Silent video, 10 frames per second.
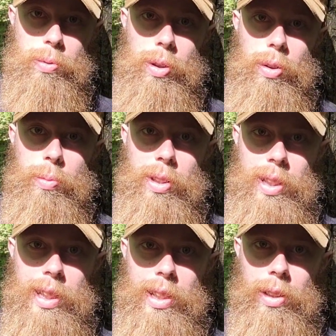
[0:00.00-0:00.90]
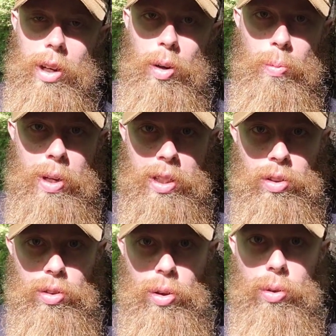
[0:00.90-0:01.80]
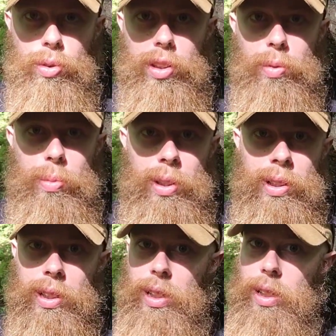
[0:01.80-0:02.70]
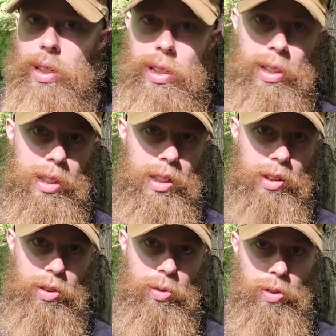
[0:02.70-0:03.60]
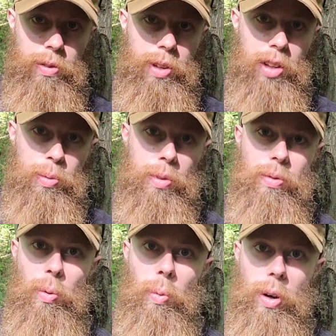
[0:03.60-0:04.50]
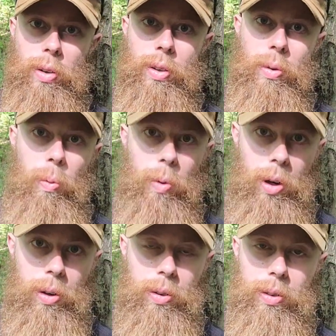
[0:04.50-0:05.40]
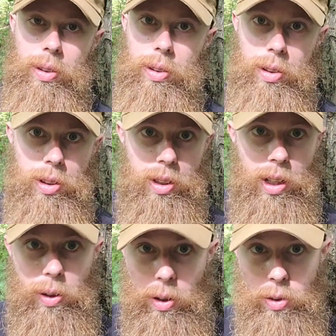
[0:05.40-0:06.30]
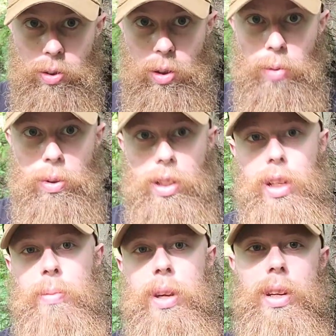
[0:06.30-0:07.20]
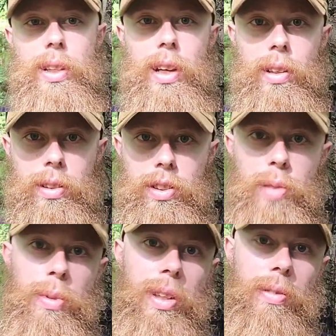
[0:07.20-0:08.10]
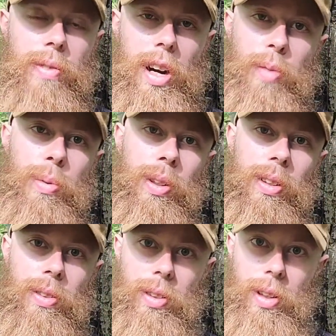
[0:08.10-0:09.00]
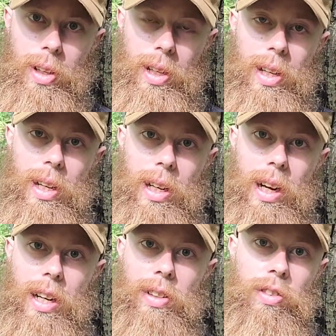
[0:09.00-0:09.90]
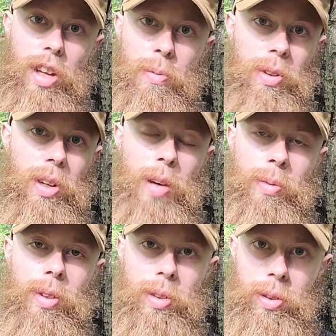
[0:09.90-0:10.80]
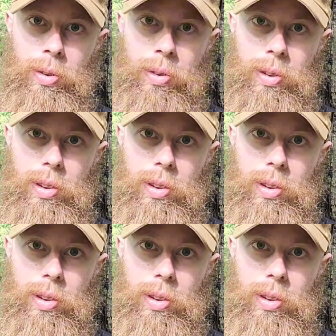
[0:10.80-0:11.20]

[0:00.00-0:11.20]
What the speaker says: I'm going to be needing or how big the stones are going to be. That's just a rough guesstimate for one wall. Now also, I'm looking at making that chimney and fireplace out of the same exact material.